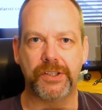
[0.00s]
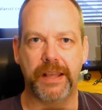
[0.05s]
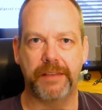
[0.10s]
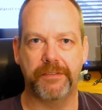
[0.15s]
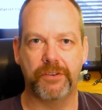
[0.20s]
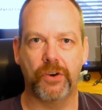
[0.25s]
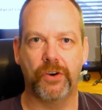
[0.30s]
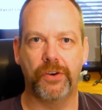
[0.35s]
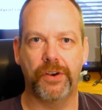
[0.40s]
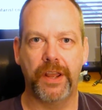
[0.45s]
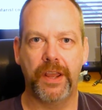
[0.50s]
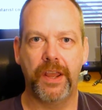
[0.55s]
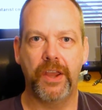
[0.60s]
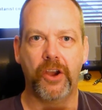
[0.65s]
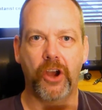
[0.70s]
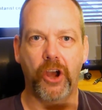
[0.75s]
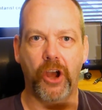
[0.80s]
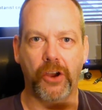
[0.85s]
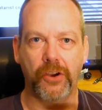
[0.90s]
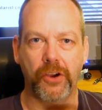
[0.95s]
They've got
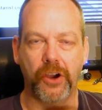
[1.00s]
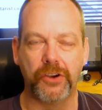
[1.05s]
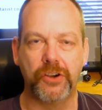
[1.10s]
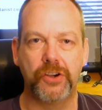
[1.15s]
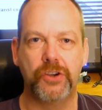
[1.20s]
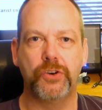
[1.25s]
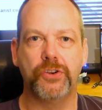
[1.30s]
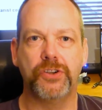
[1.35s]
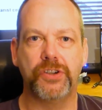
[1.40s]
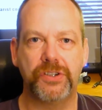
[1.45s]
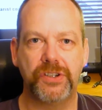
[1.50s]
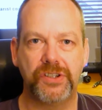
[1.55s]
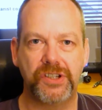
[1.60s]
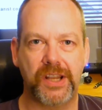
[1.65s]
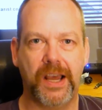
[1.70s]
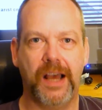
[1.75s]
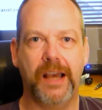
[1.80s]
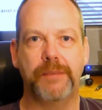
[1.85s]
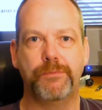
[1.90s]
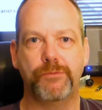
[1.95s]
a good
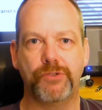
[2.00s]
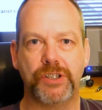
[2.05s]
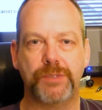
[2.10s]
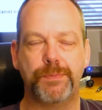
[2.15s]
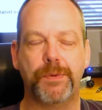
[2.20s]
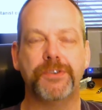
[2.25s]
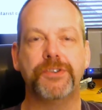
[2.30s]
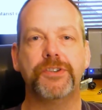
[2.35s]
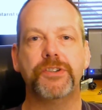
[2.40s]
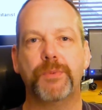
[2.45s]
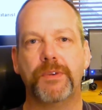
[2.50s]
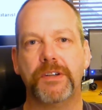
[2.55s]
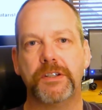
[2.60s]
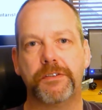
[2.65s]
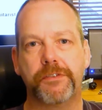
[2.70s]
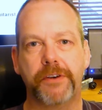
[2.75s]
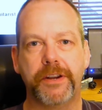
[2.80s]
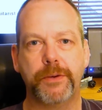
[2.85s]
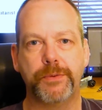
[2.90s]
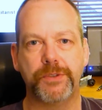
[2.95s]
time response as well as
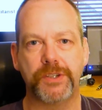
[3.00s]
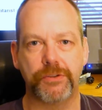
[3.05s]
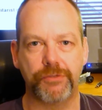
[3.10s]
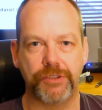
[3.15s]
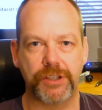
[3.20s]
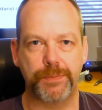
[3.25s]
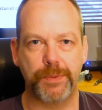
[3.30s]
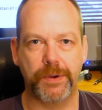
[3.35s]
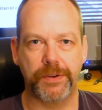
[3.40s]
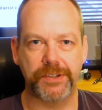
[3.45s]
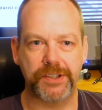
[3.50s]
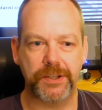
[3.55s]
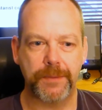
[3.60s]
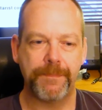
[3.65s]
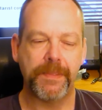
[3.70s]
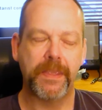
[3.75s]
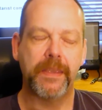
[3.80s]
frequency response.